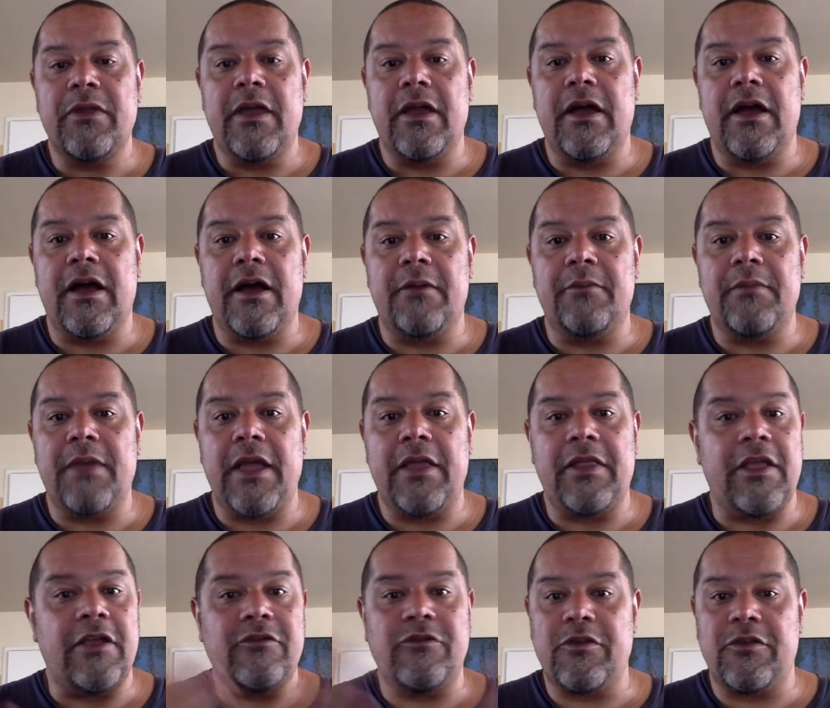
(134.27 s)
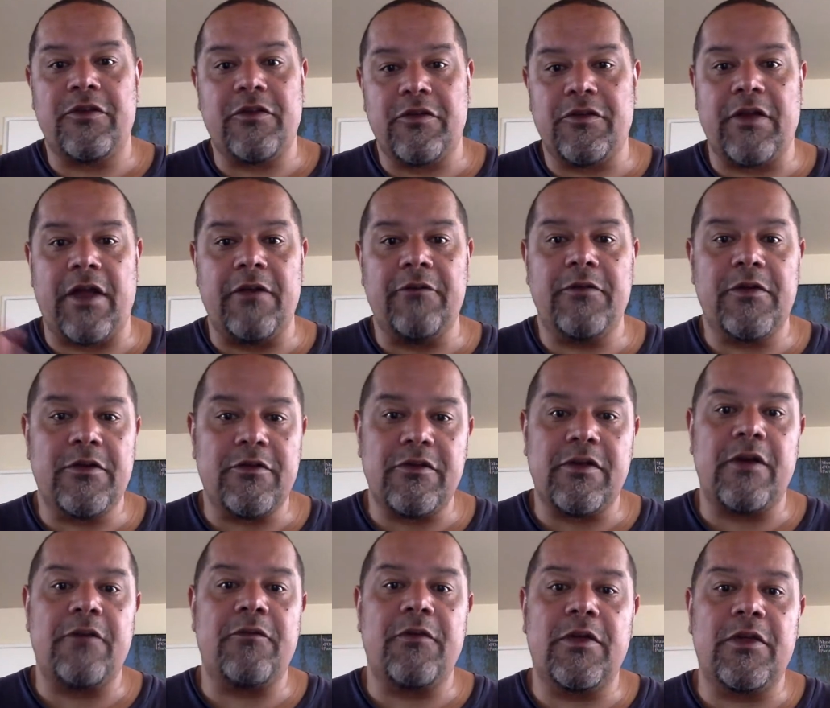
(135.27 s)
and then just decide for
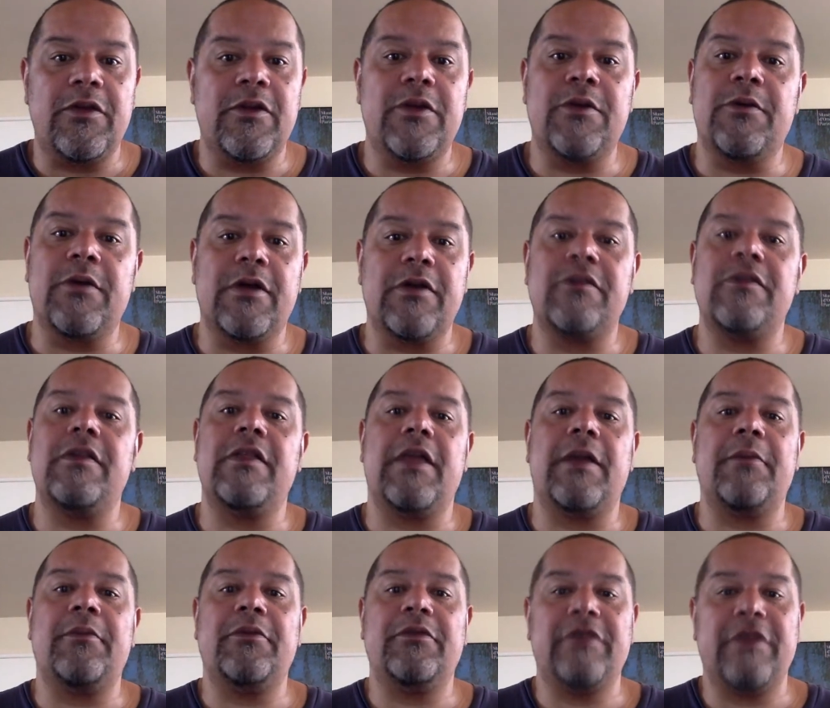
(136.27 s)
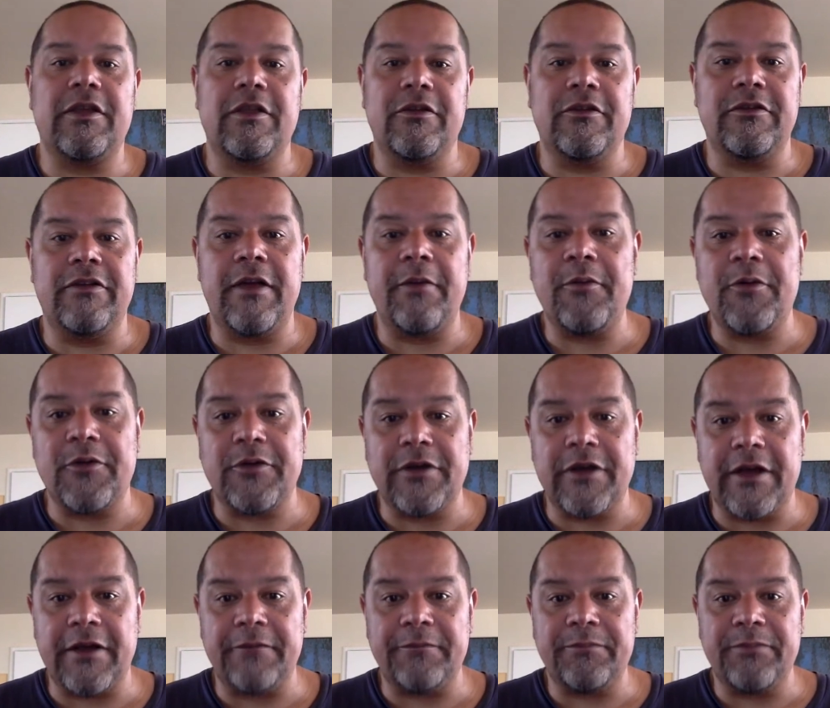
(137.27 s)
yourself whether you want to see that particular demo or
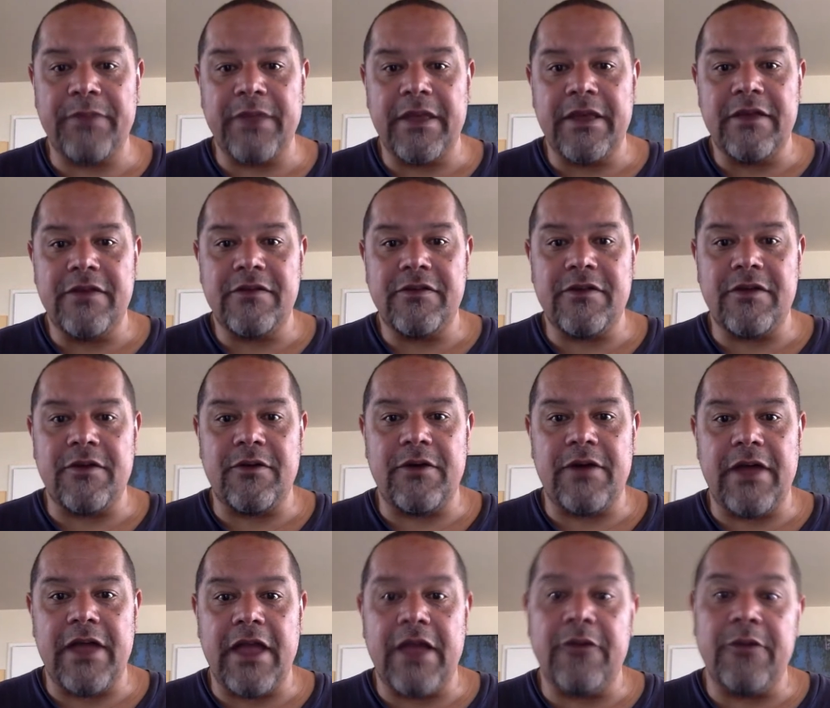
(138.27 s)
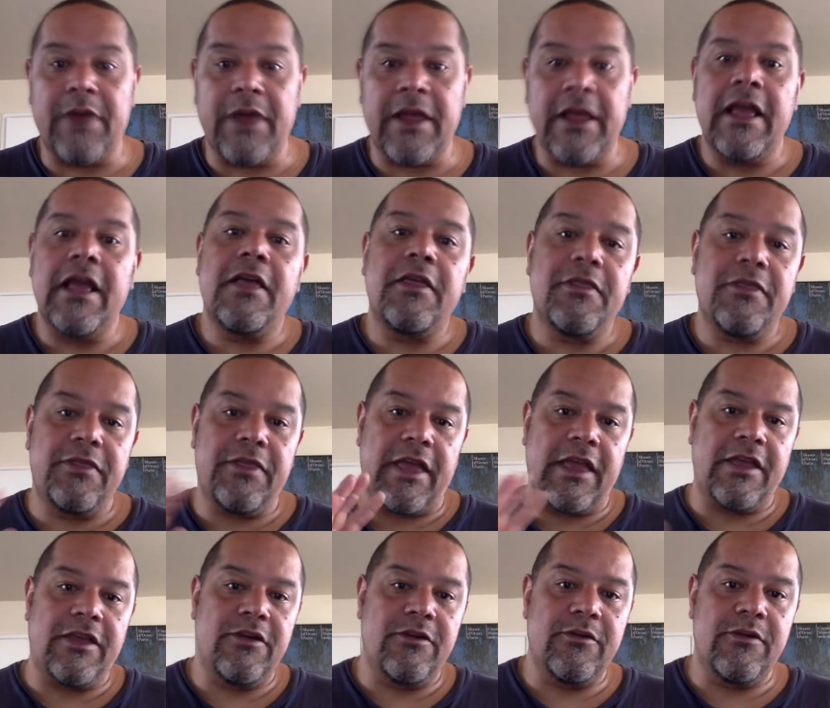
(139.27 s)
not. So anyway,
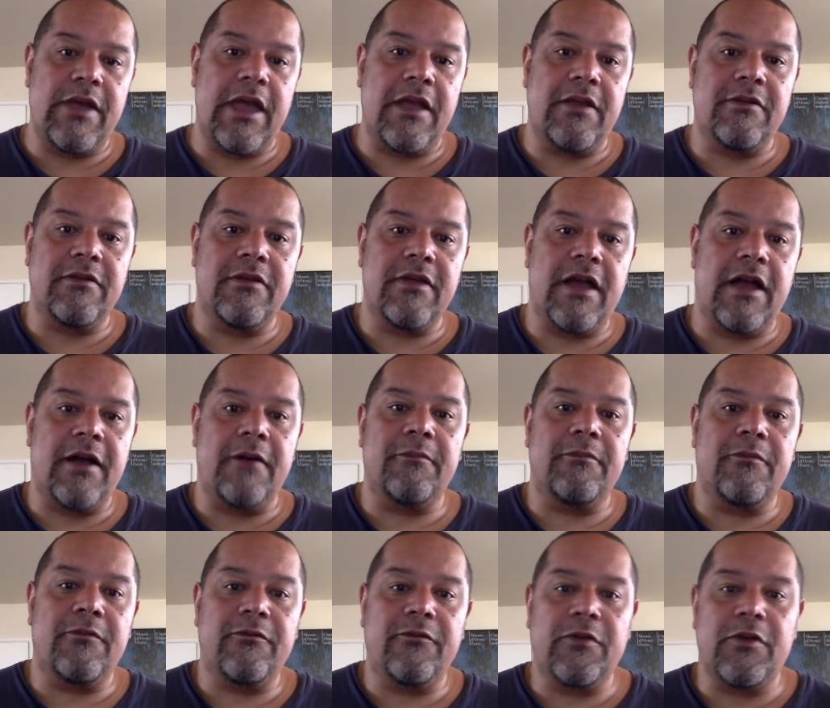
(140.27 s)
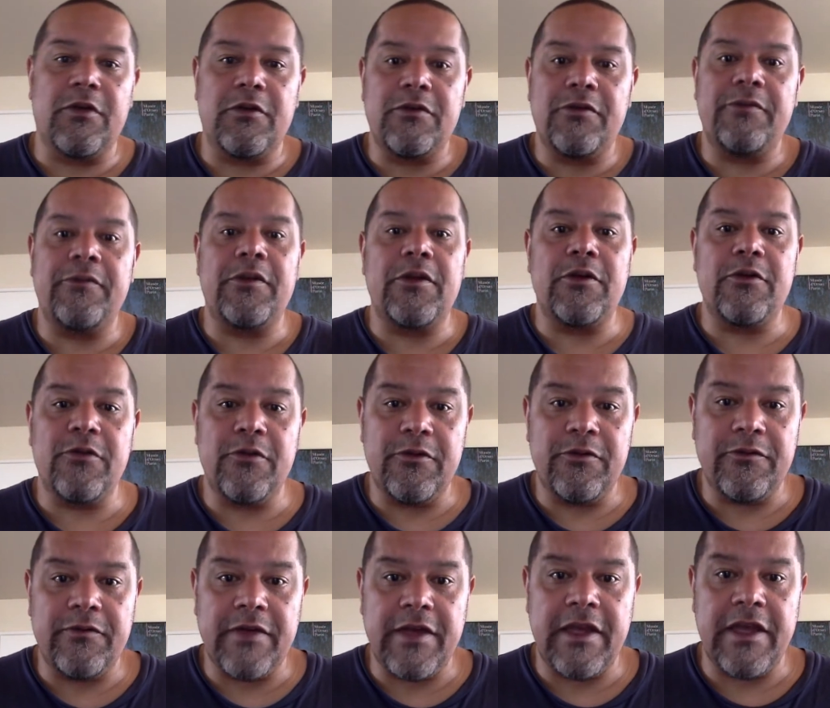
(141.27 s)
thank you again for those of you
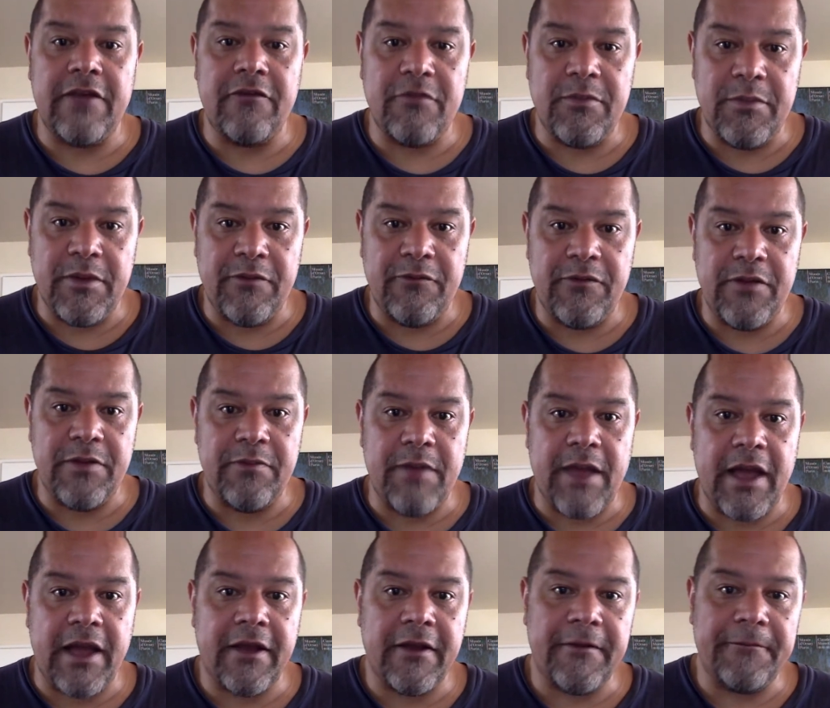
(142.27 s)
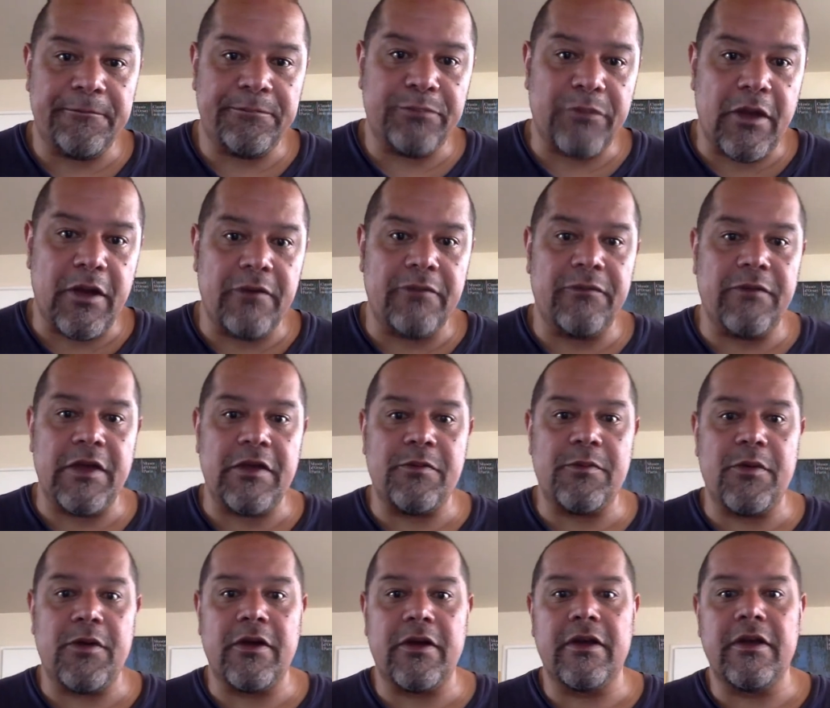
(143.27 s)
who've given me feedback on
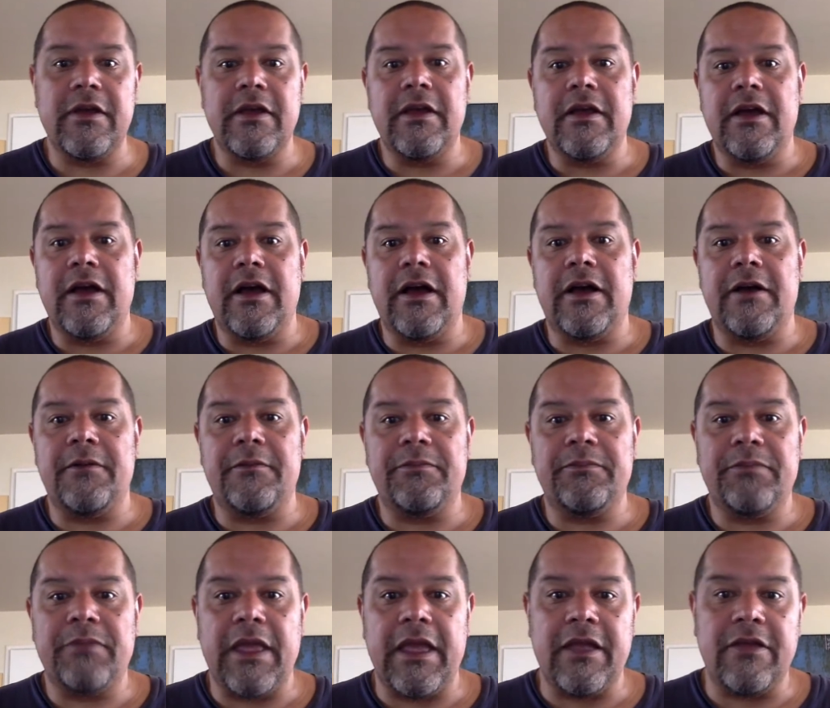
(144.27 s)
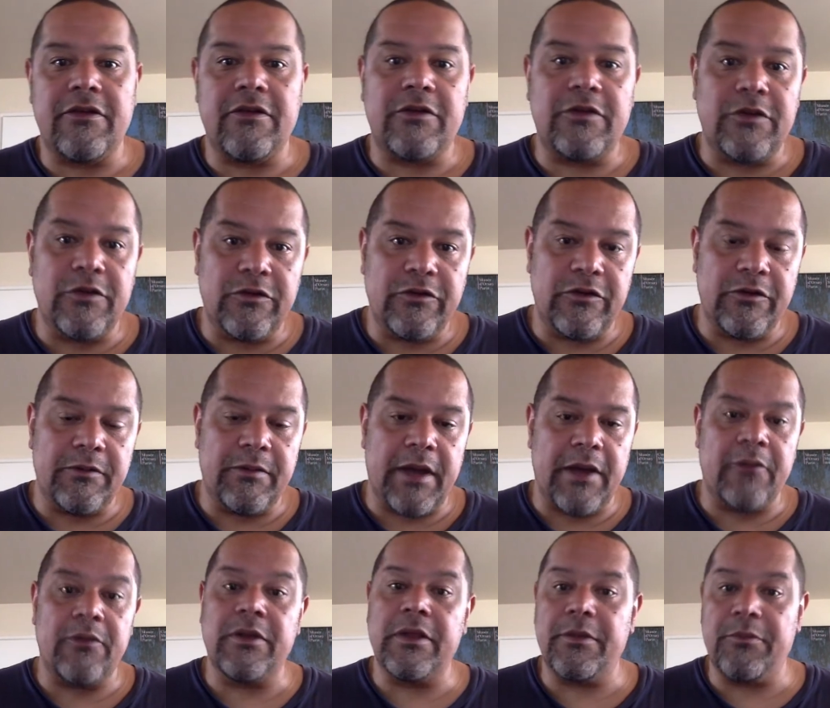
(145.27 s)
Facebook and on YouTube. I
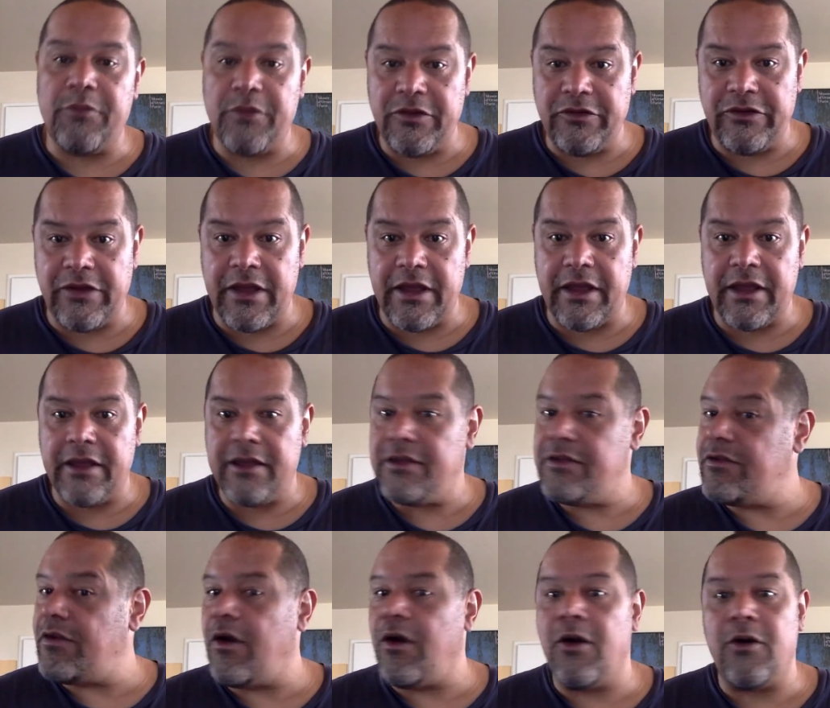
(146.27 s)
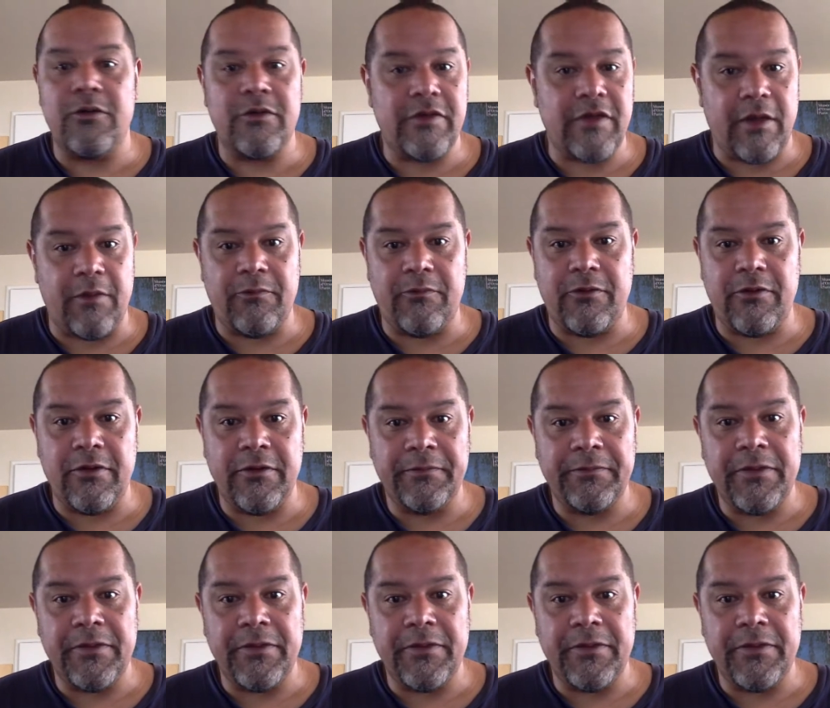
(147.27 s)
really appreciate it. It's always helpful.